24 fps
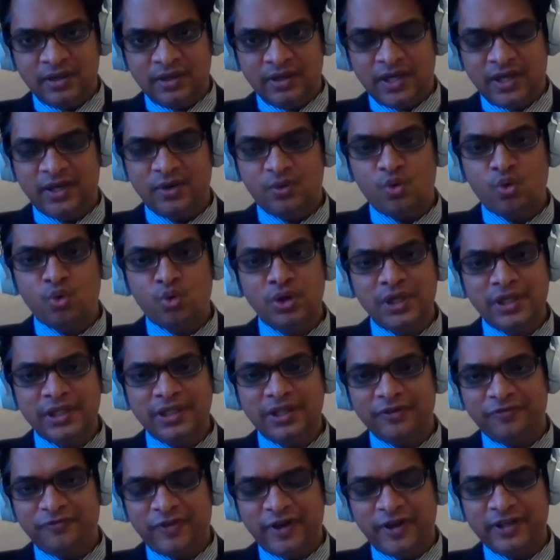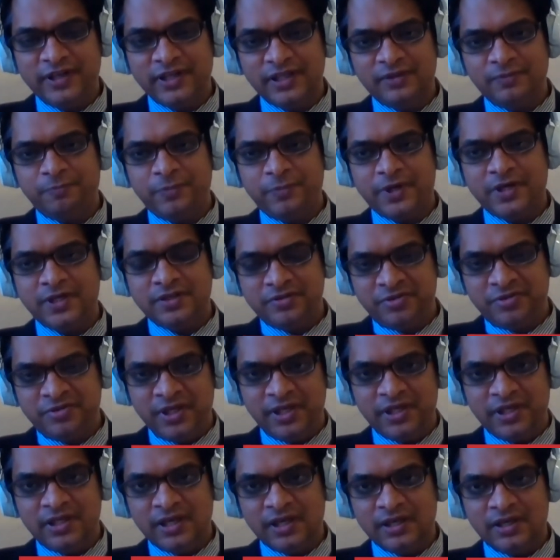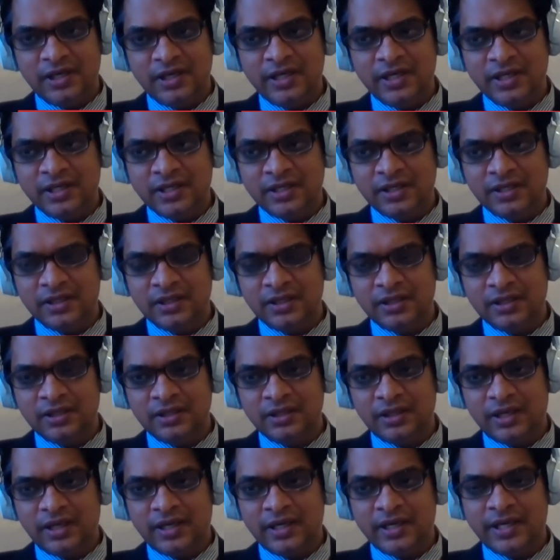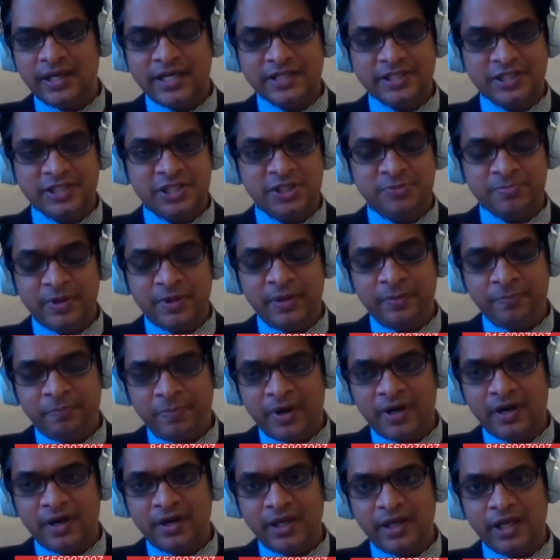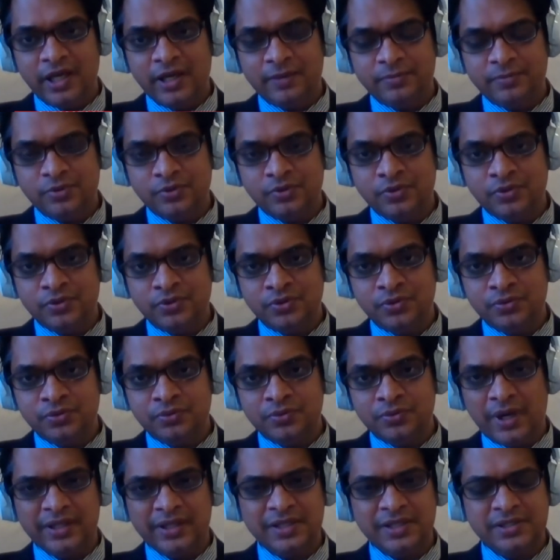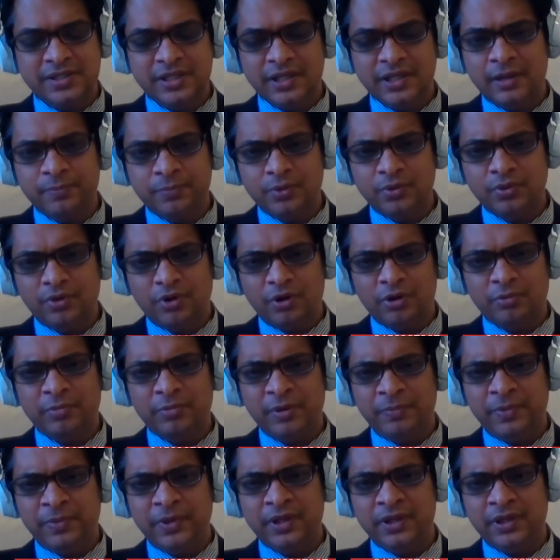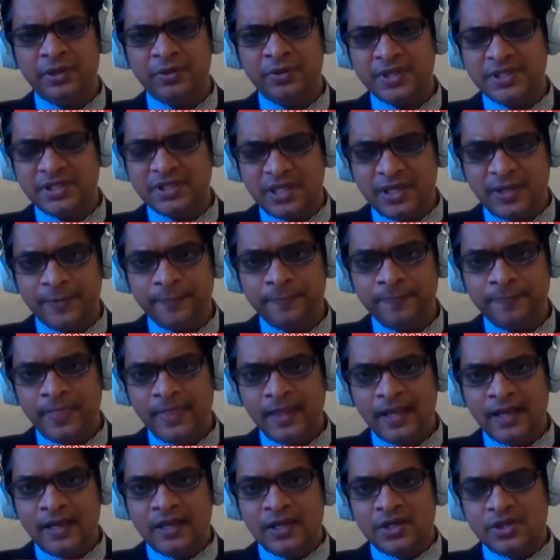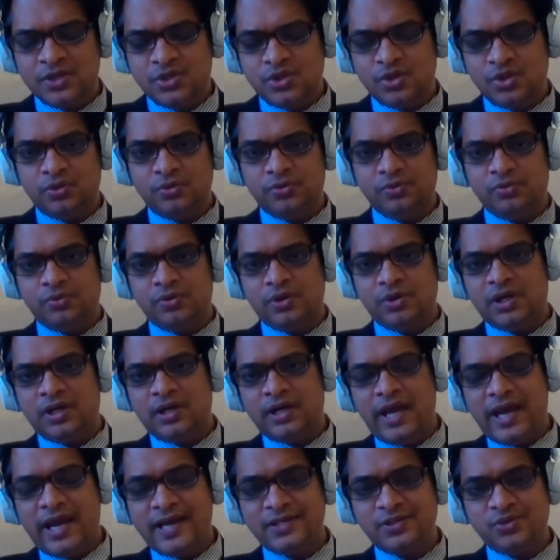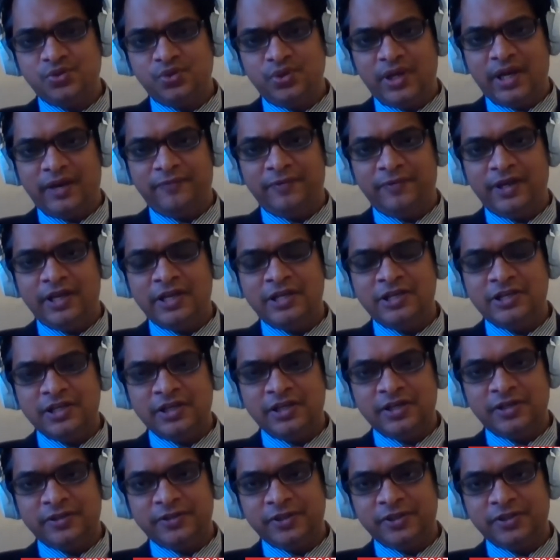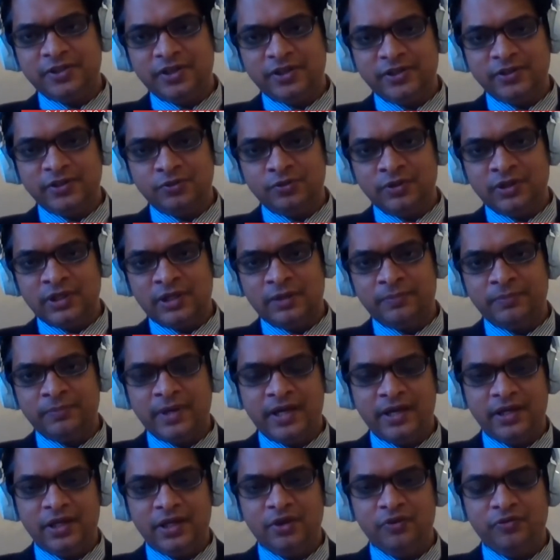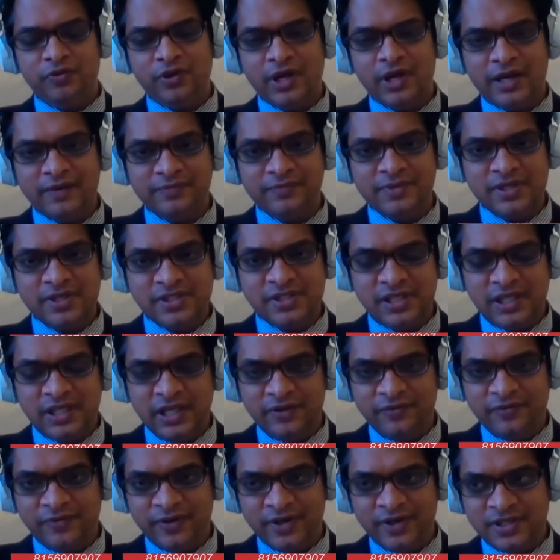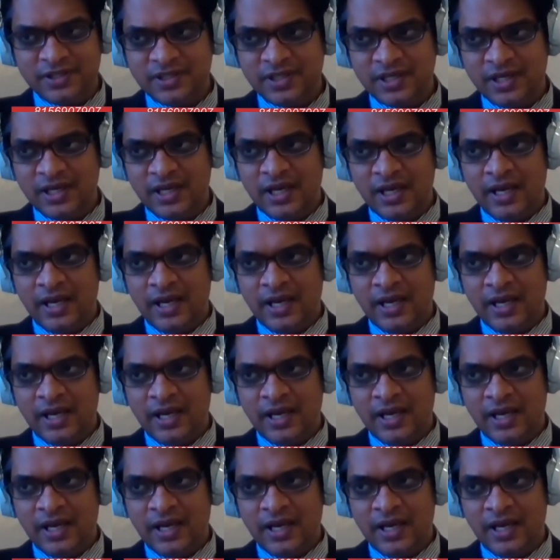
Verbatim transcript: And only the final part three, the clinical uh, assessment part, you have to go to either Singapore or maybe in USA. So uh, as we have an integrated curriculum and if you have the syllabus,